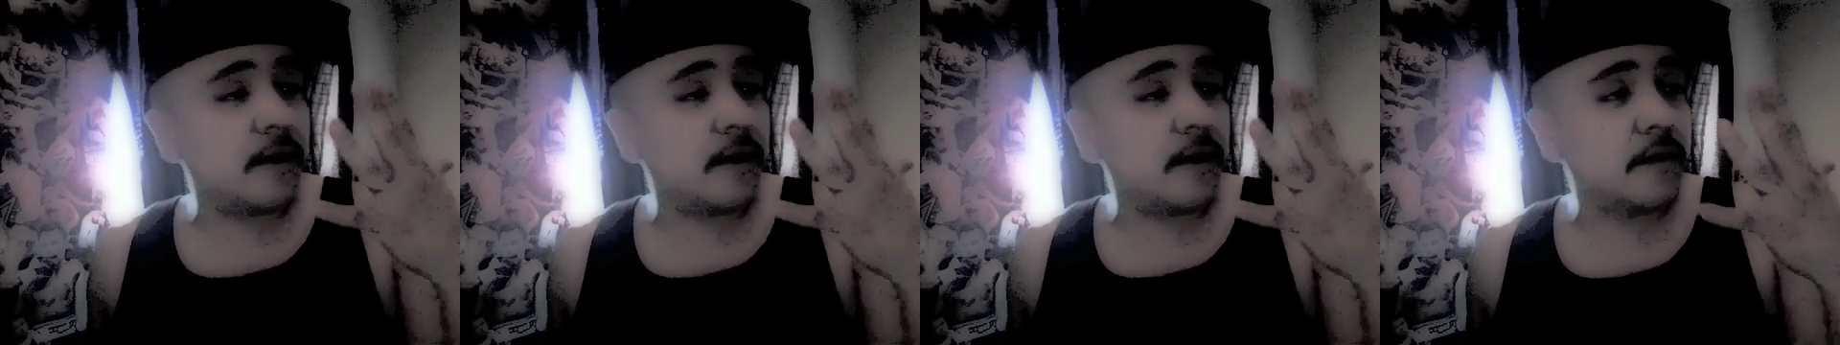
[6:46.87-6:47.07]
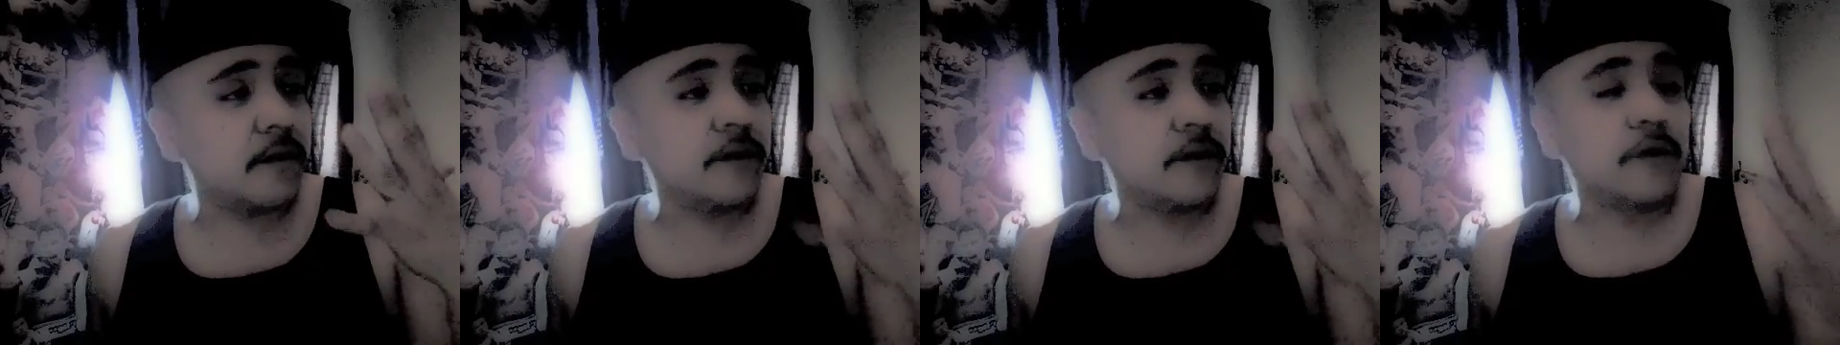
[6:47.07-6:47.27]

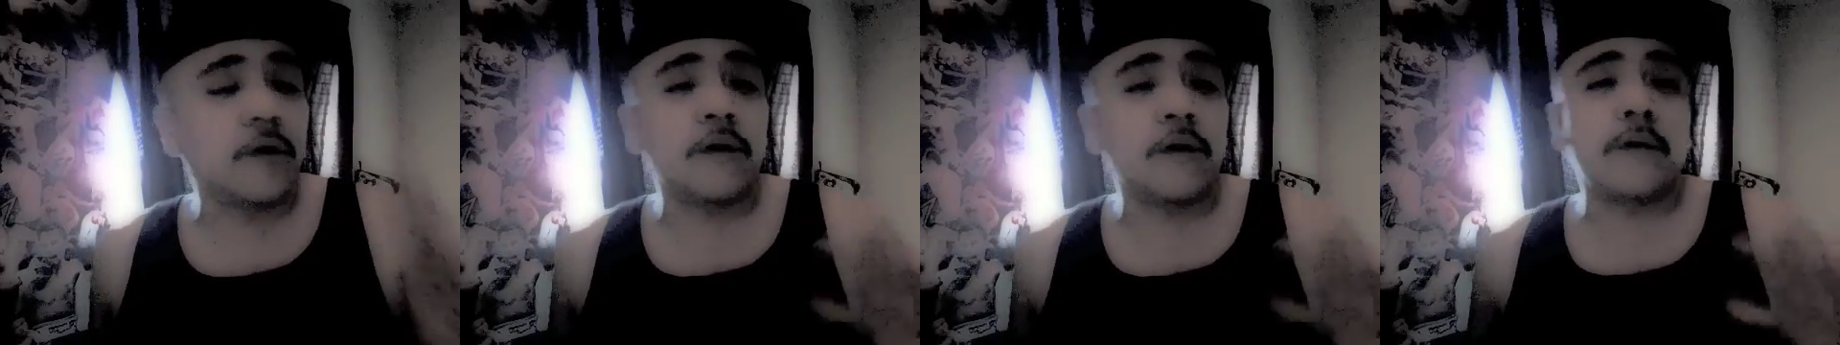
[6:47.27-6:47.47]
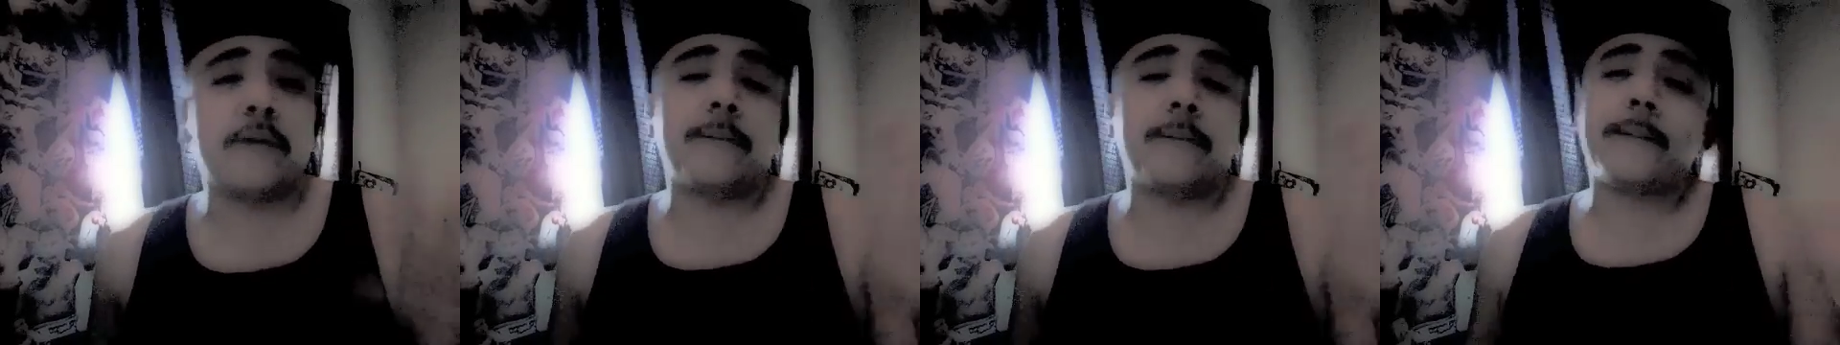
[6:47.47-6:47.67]
you
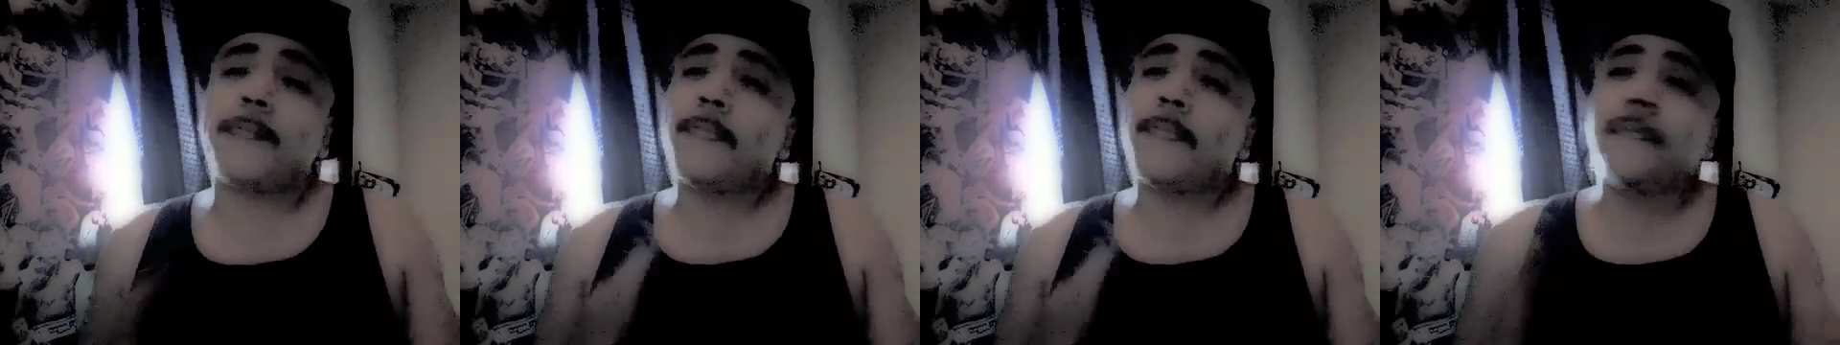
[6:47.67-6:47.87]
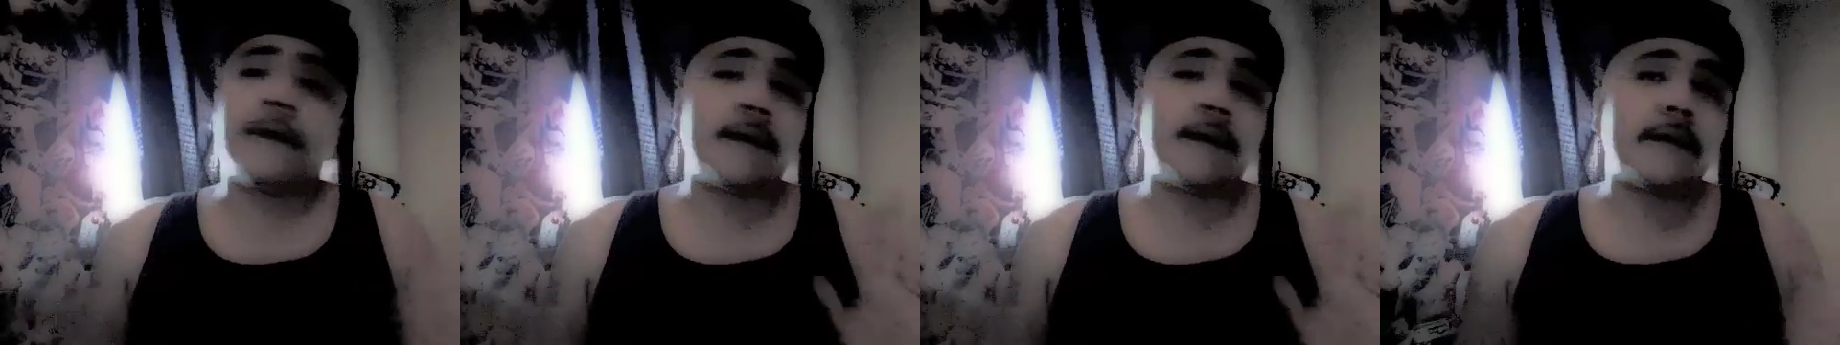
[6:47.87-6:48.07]
know,
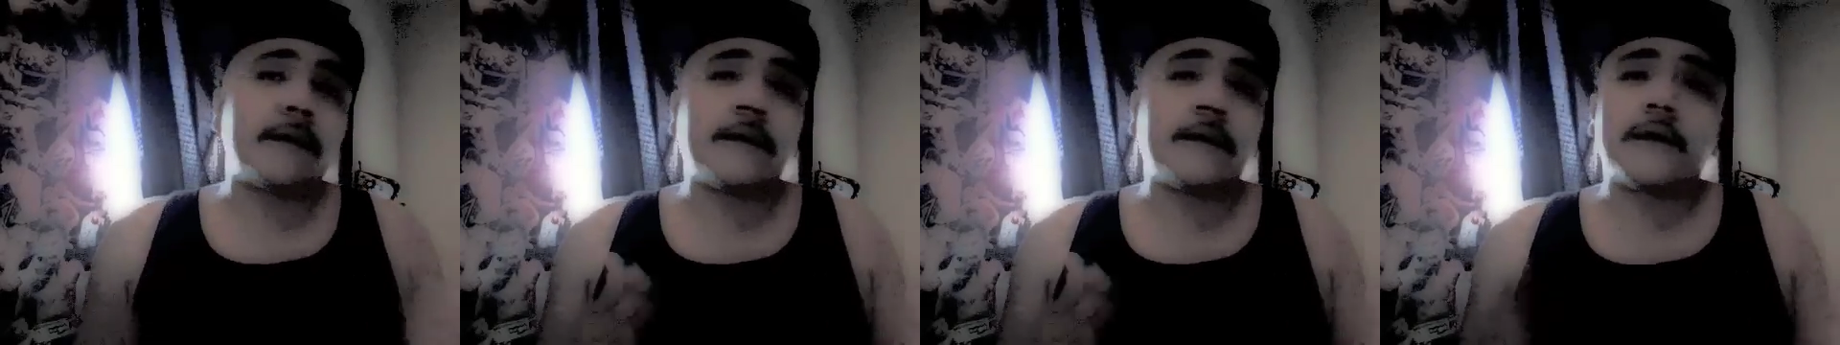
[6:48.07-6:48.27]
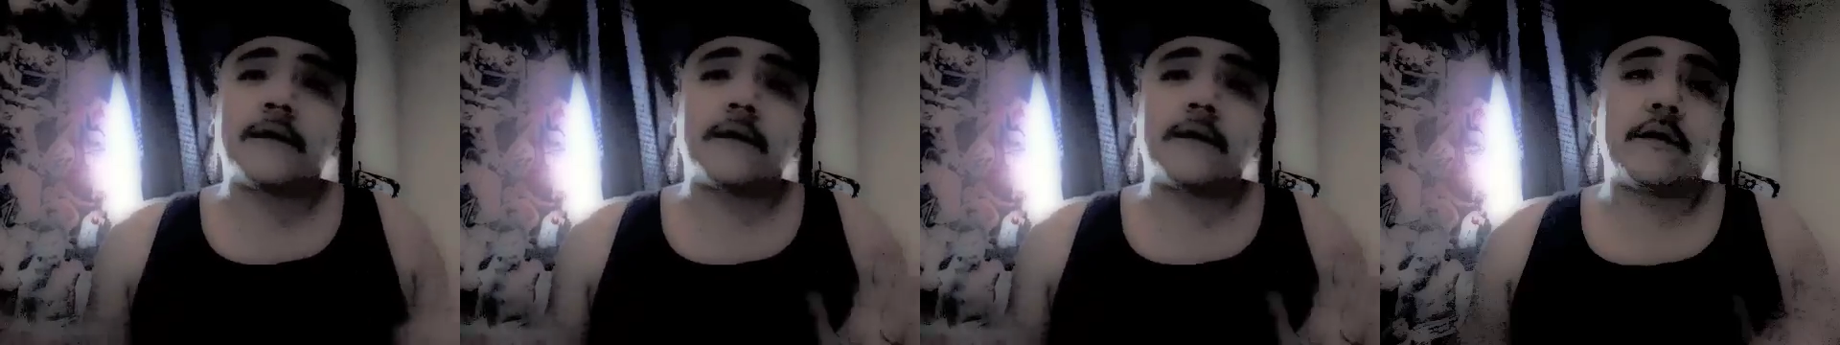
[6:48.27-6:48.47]

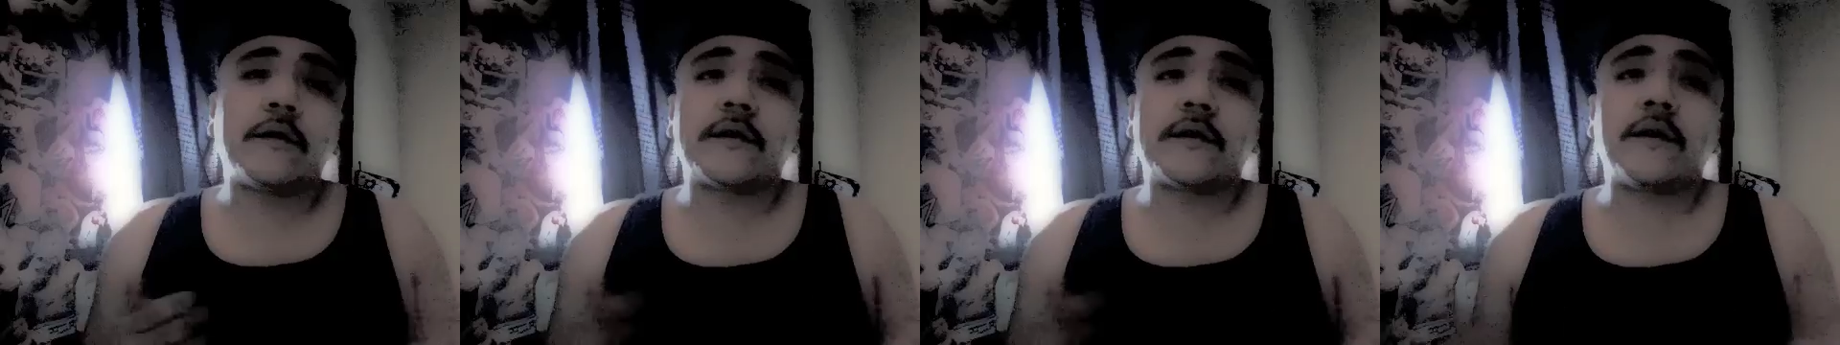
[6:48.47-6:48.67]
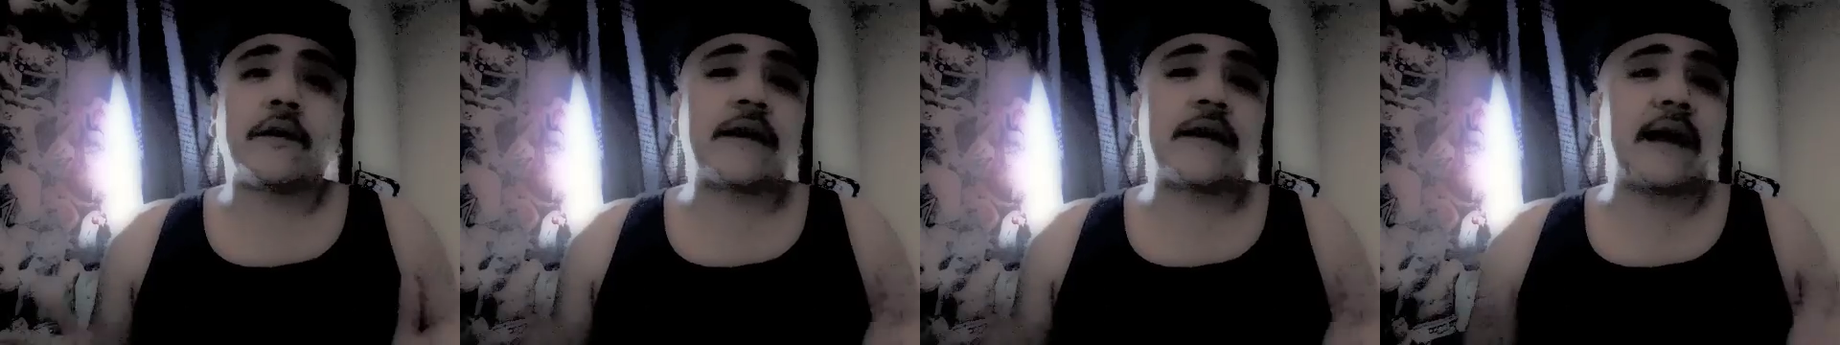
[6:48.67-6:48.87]

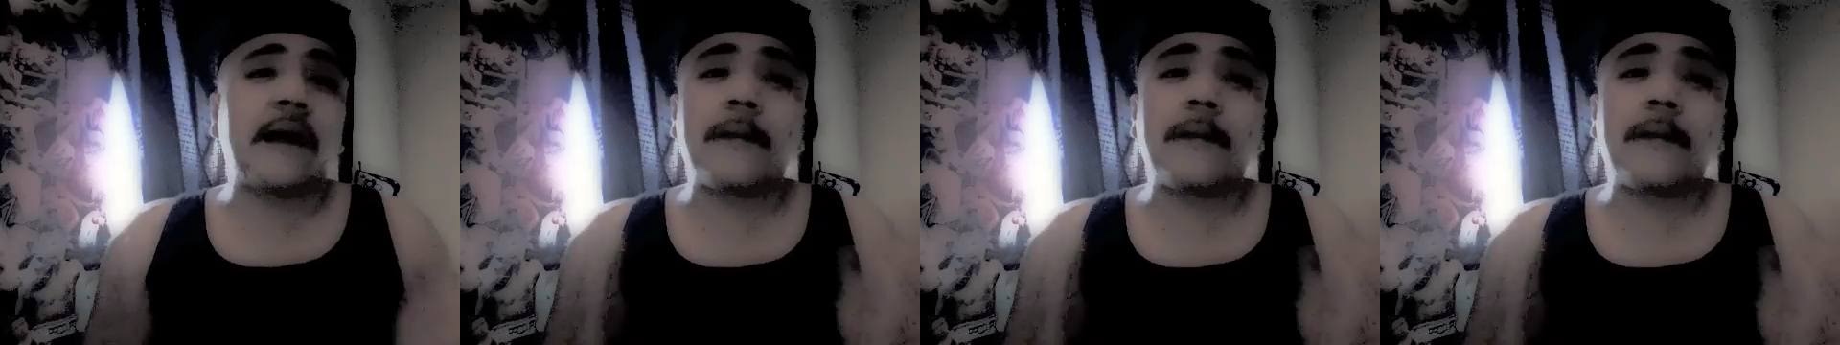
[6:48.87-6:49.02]
okay,